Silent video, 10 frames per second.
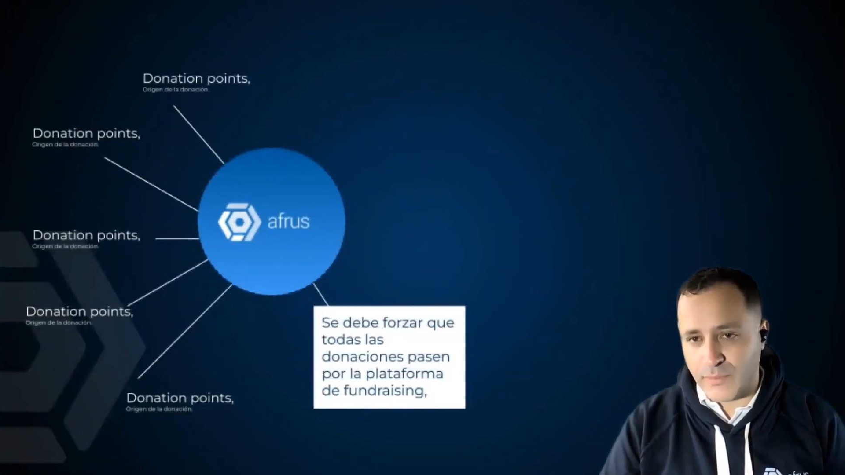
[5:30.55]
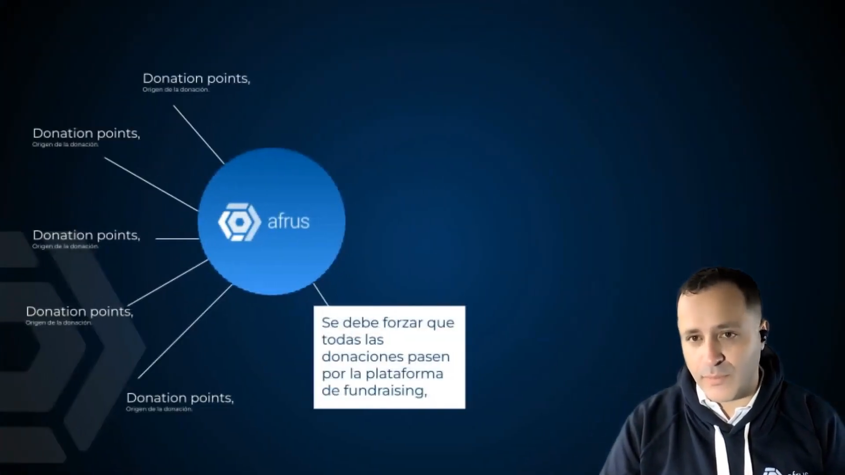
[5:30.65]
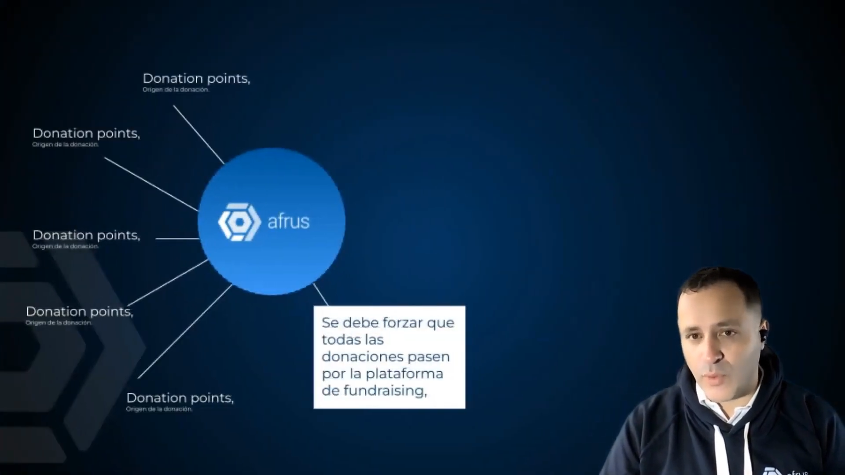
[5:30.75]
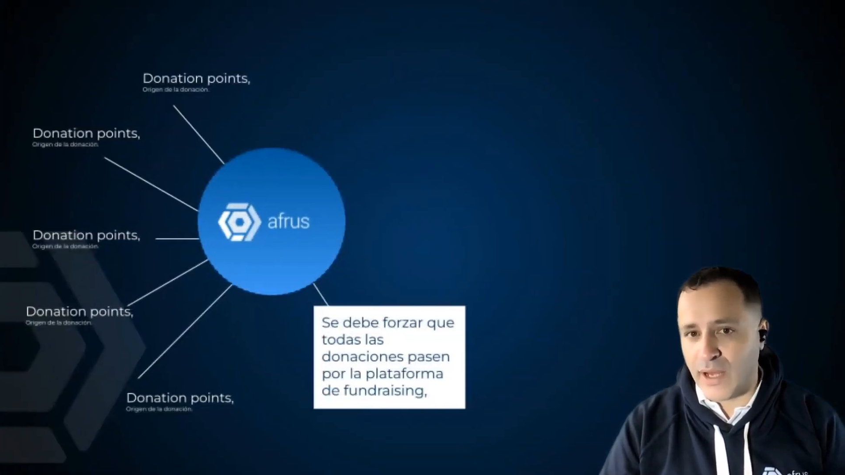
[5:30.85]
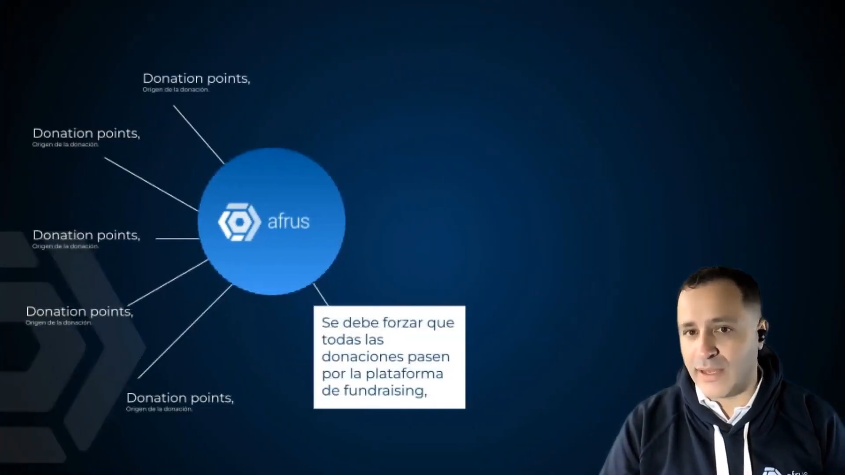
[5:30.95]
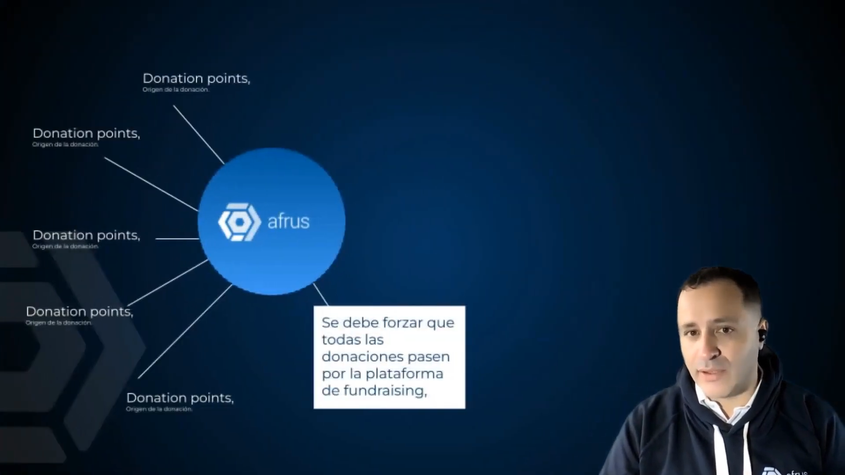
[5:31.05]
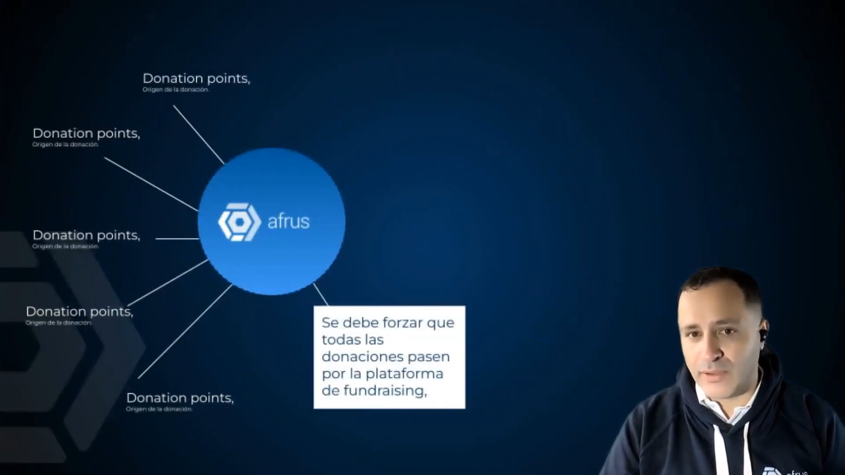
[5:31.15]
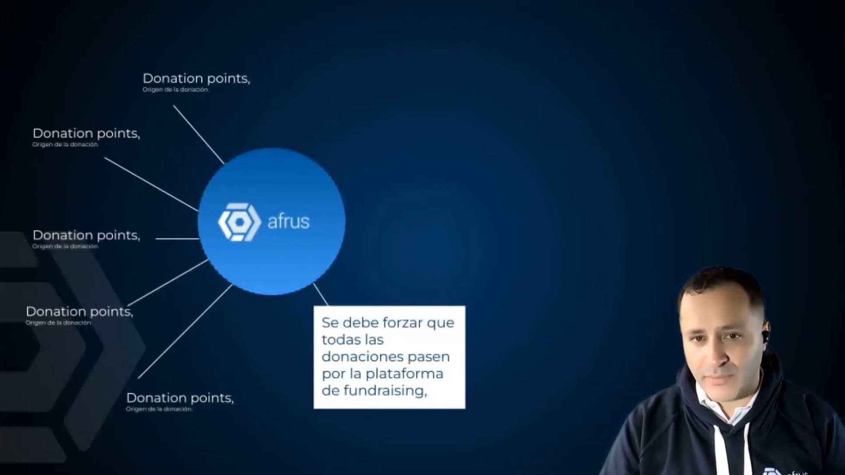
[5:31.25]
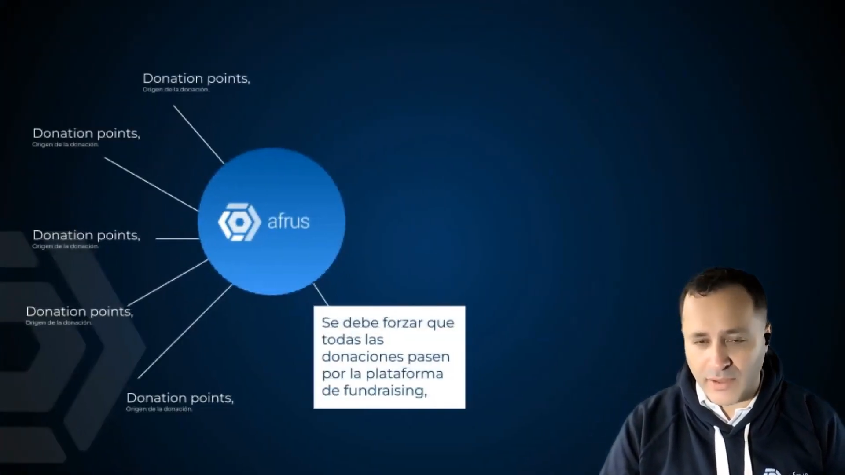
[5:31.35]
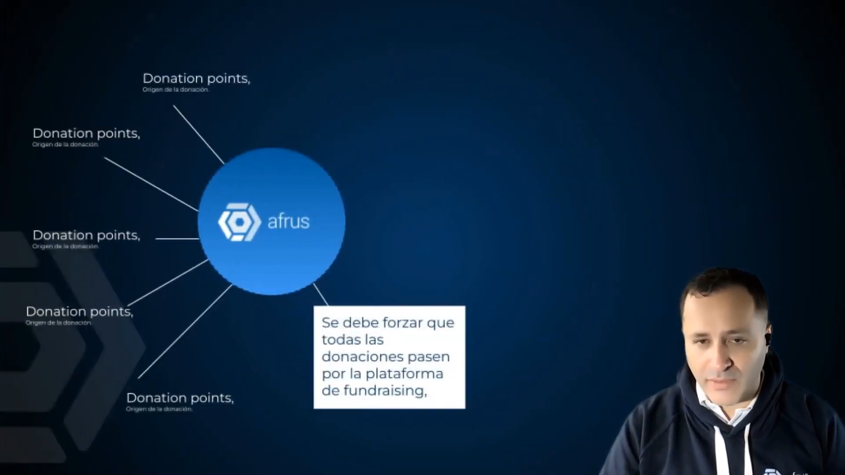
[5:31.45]
Why through
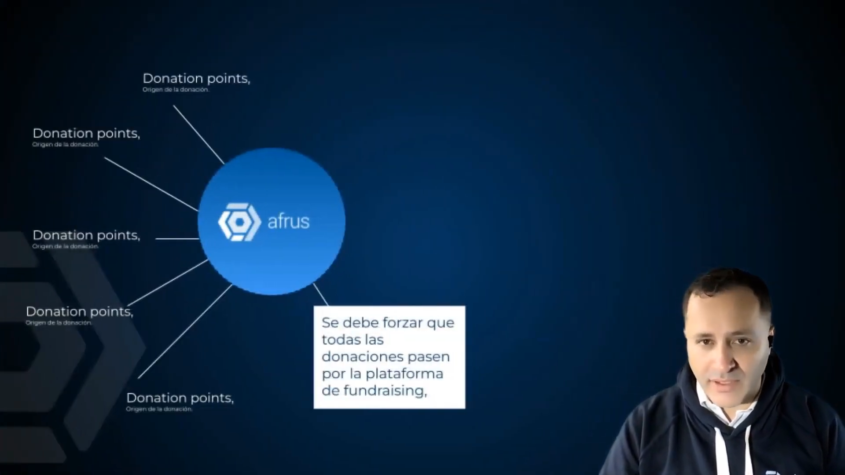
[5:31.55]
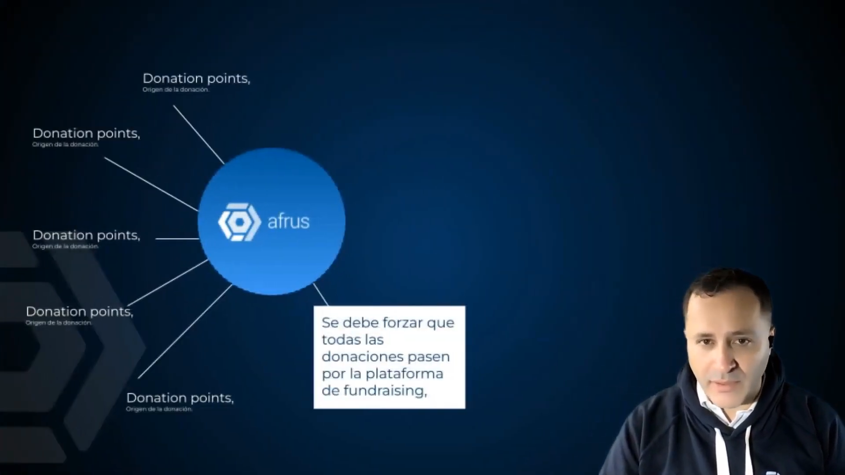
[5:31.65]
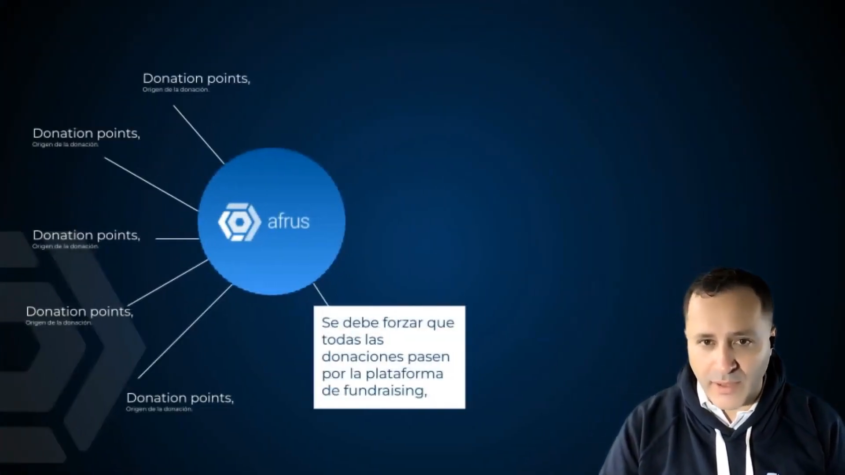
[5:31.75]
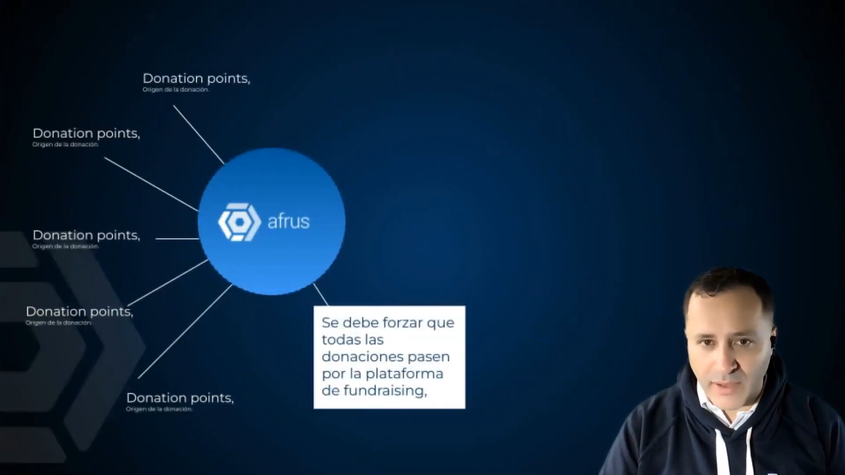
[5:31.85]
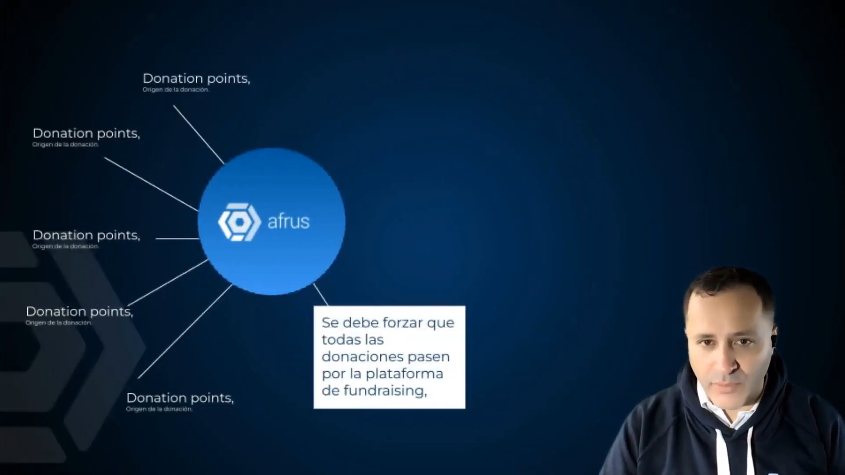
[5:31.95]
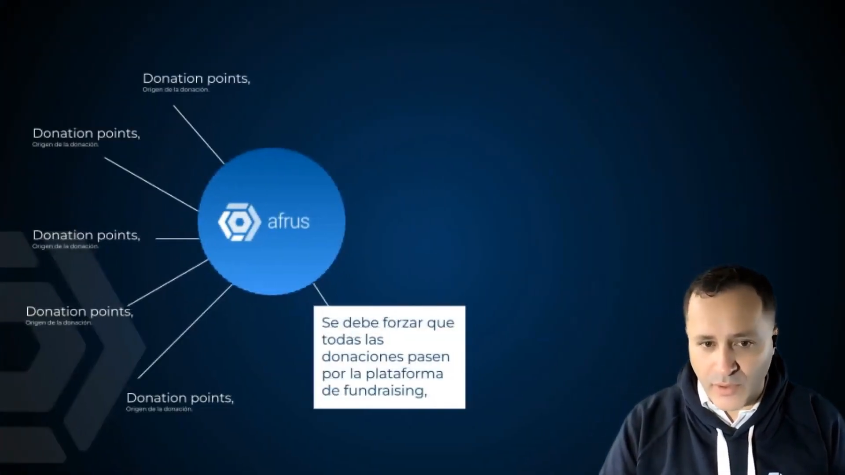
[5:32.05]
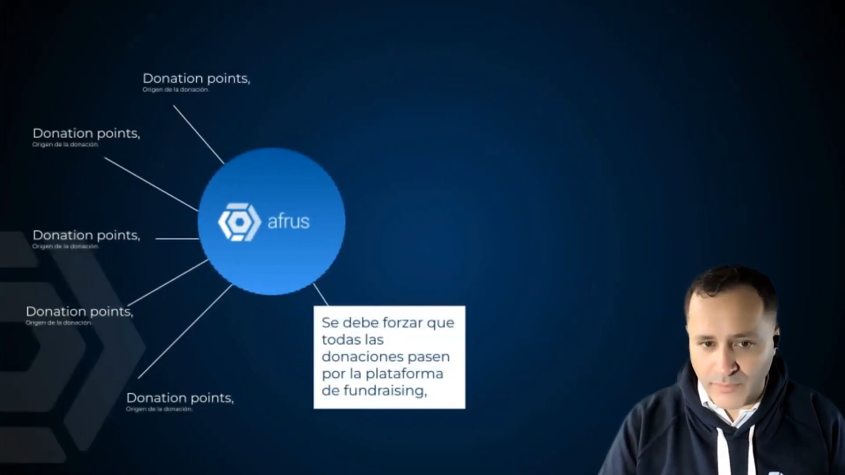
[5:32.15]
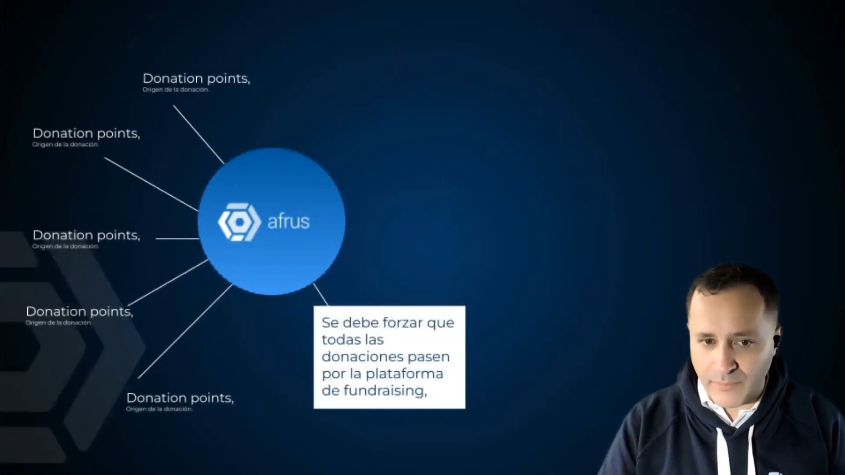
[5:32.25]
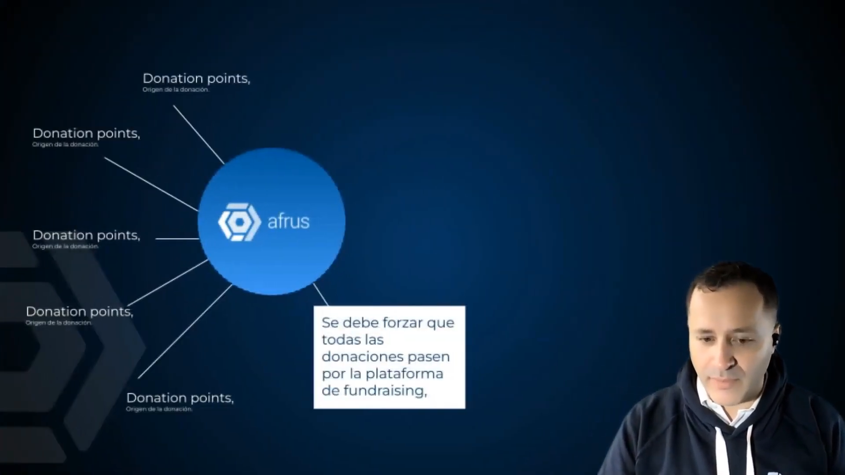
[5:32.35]
the fundraising platform?